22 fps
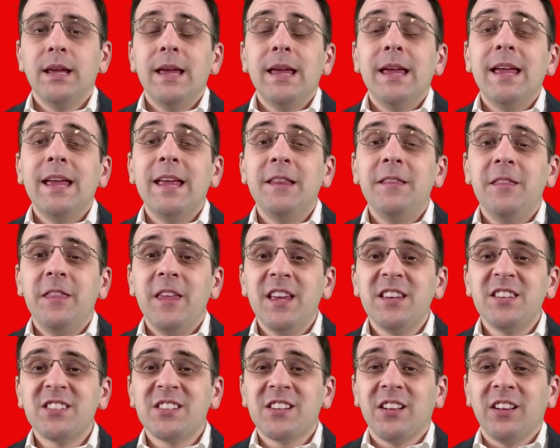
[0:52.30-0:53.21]
In
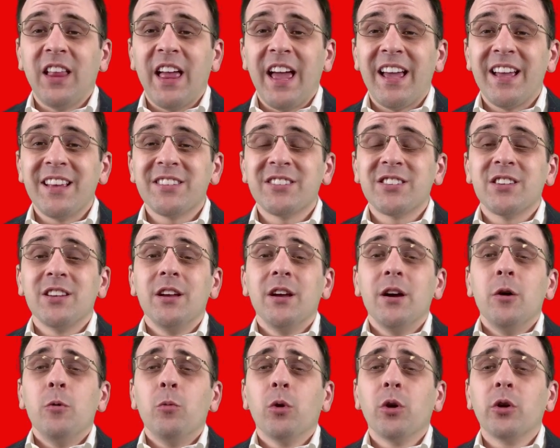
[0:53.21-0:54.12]
this class,
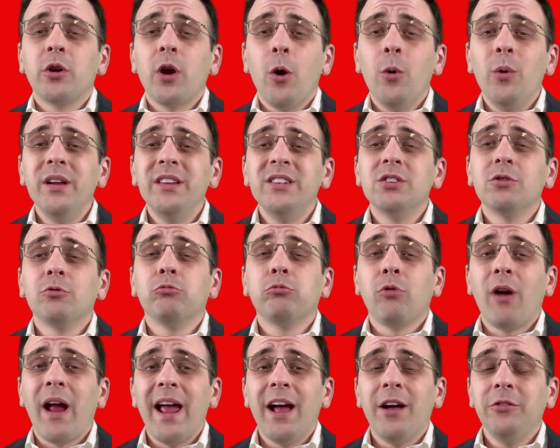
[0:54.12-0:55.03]
we're going to
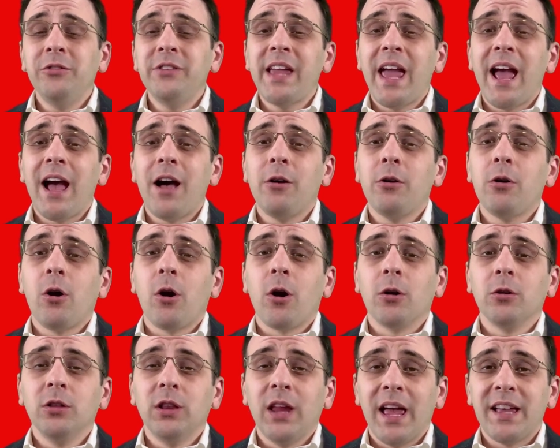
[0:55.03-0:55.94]
round out our
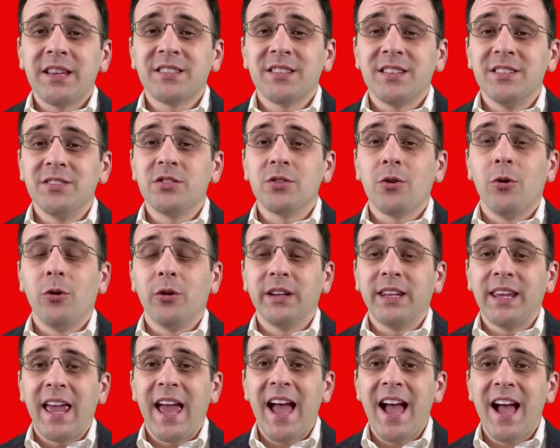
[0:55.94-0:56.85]
lessons on
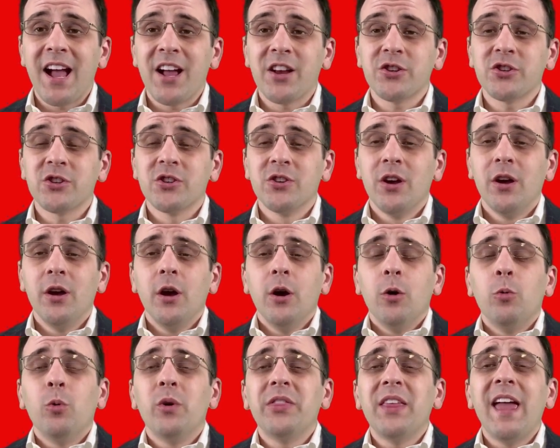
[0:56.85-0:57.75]
cash
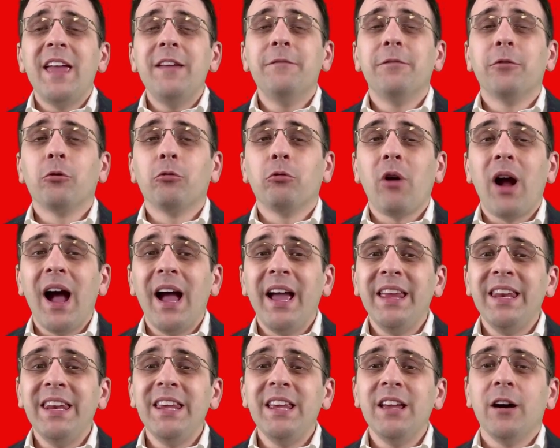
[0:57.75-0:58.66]
with a
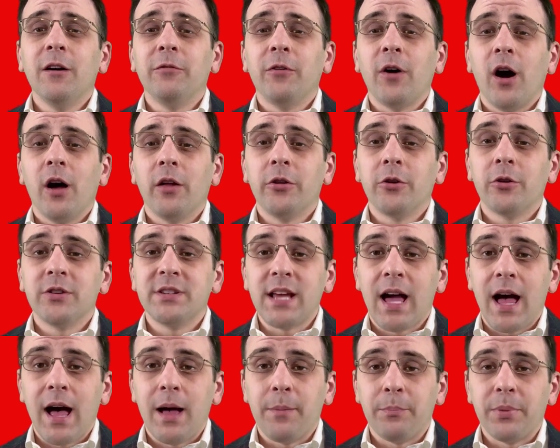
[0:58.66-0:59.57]
variety of other
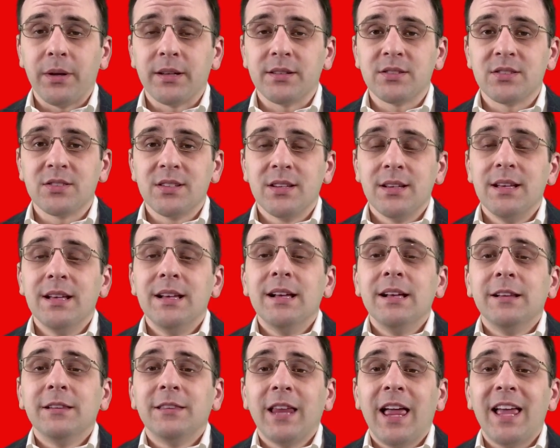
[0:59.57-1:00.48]
topics.
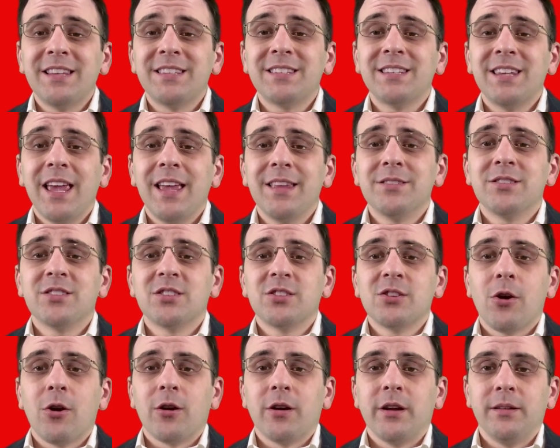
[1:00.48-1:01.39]
Let's get
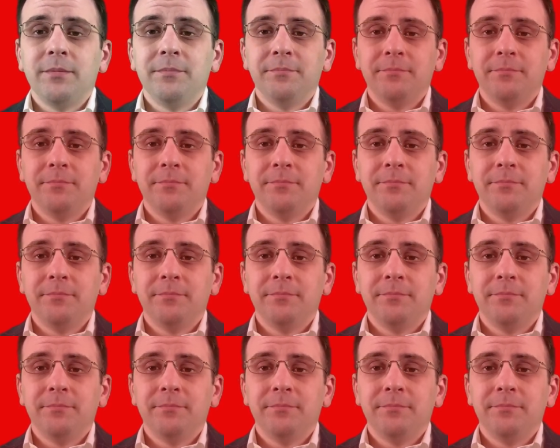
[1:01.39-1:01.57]
started.